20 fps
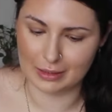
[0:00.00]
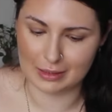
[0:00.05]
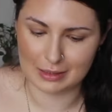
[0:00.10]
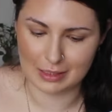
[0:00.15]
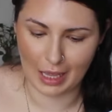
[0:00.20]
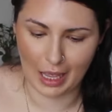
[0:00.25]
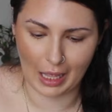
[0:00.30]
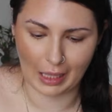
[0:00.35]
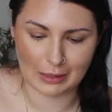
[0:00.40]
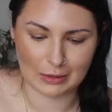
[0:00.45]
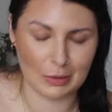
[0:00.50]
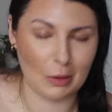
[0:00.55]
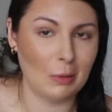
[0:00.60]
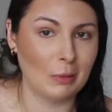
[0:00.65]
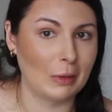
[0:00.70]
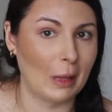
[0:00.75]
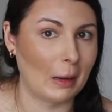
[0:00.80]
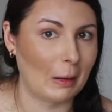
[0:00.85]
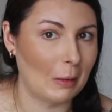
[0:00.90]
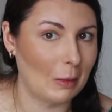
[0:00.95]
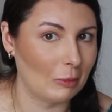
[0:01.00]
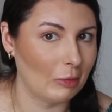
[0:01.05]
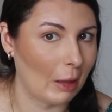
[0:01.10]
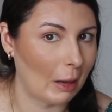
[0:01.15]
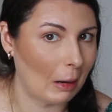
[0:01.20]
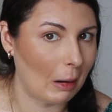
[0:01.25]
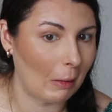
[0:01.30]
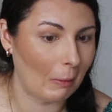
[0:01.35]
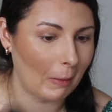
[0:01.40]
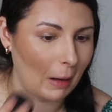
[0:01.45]
intense. Hold on, hold
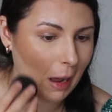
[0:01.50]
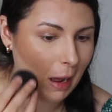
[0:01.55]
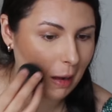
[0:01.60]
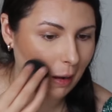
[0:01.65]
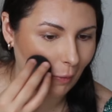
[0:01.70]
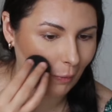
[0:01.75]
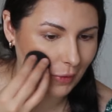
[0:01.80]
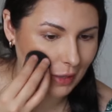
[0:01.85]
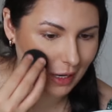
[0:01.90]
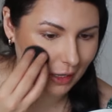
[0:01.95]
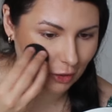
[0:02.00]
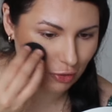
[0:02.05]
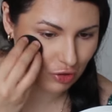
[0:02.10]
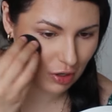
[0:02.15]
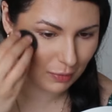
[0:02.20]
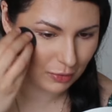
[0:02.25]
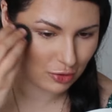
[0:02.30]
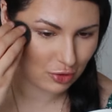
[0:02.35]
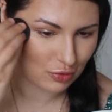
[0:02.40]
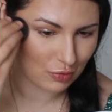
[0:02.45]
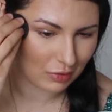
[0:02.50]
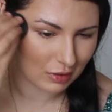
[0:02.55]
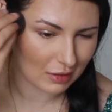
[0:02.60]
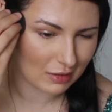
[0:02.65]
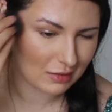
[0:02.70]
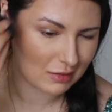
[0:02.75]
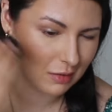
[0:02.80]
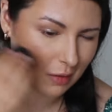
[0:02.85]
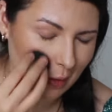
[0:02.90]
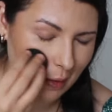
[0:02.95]
on, hold on. We gotta troubleshoot
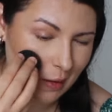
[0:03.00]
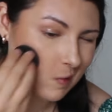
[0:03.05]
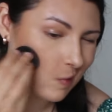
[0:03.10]
this.